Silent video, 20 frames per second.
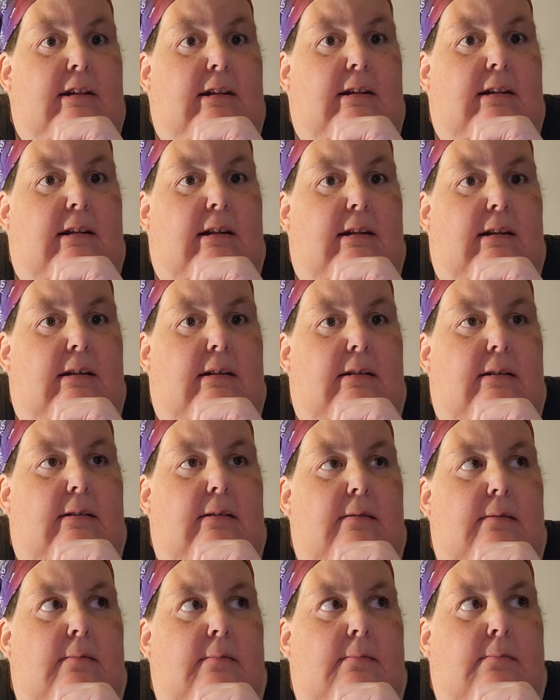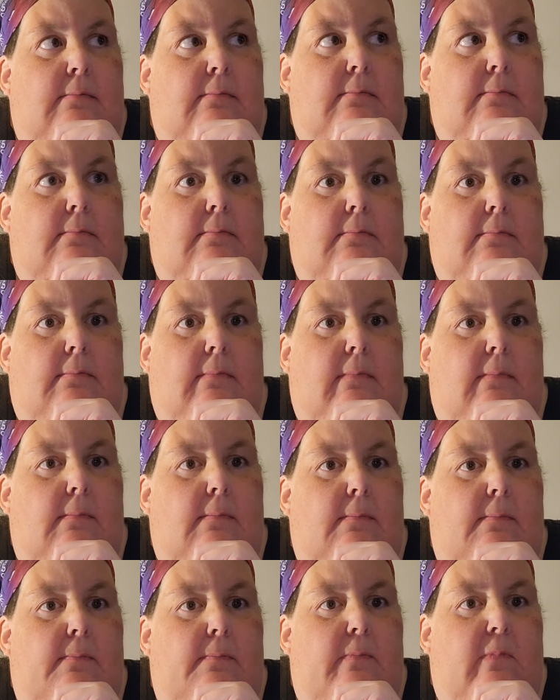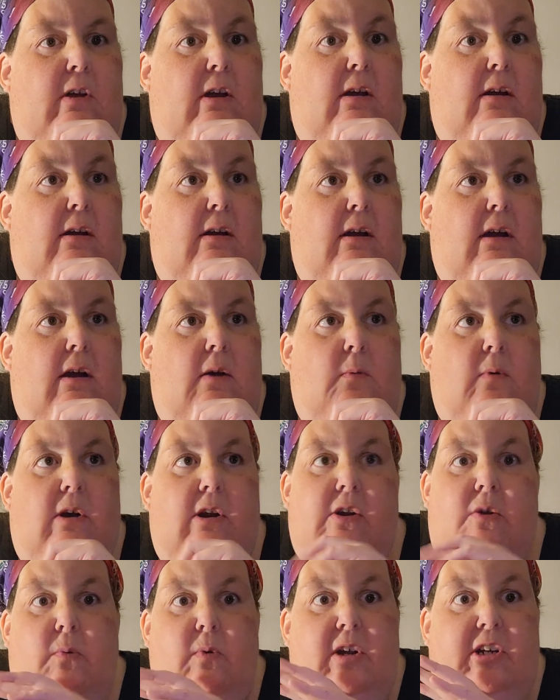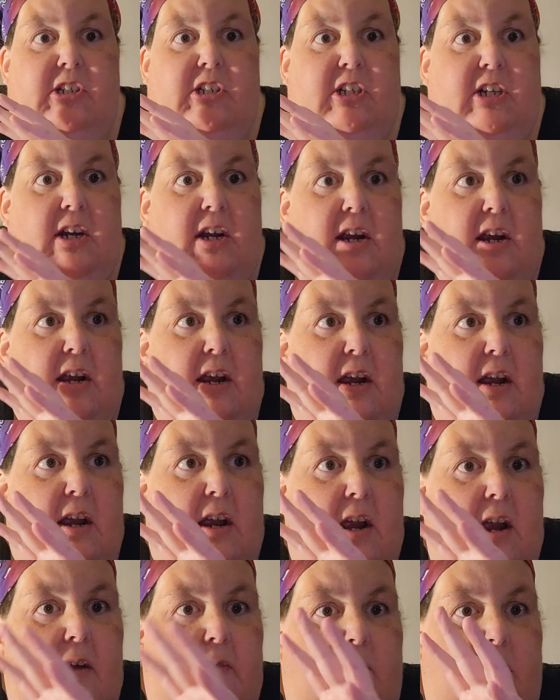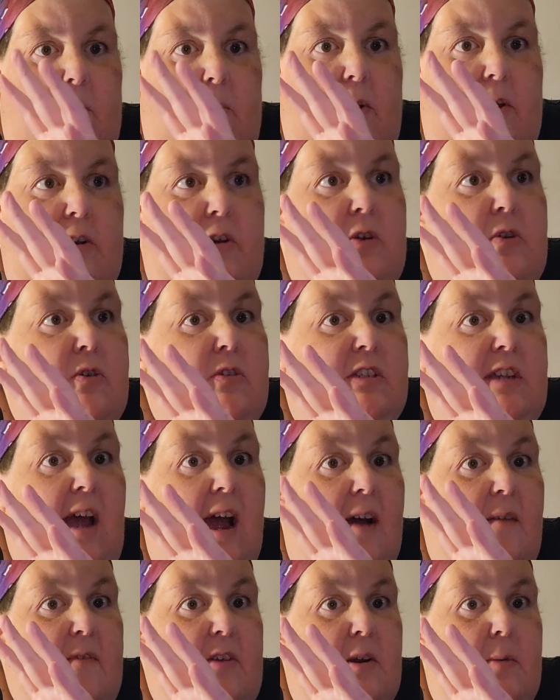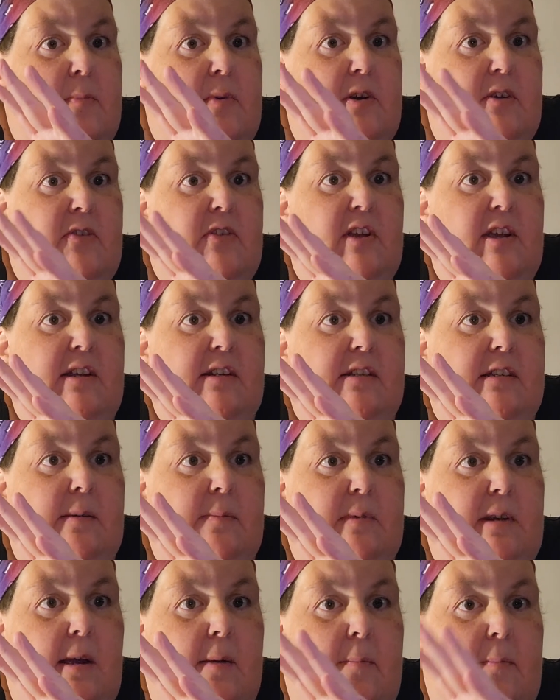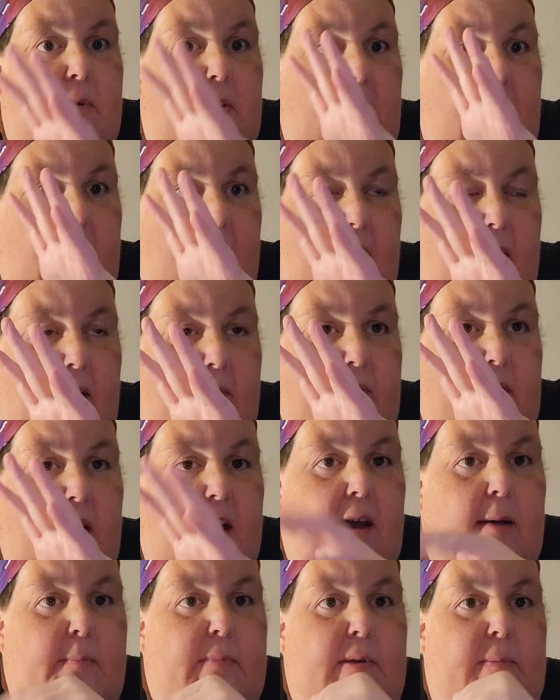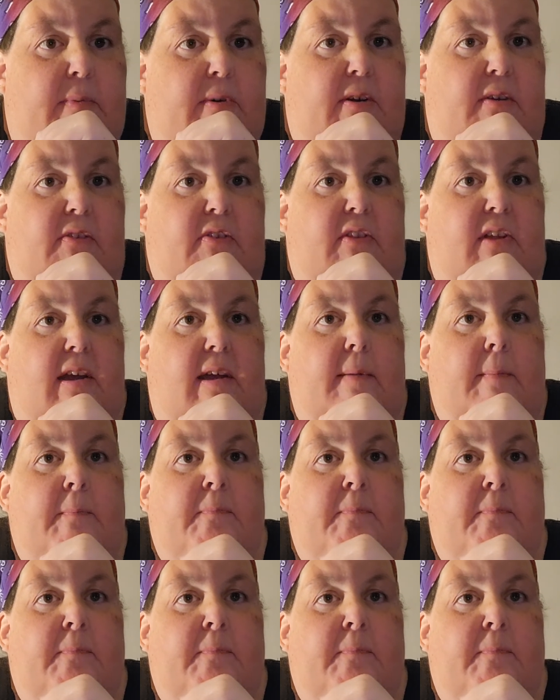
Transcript: Um, I want to wish everyone who's having a birthday in September, I have a happy birthday.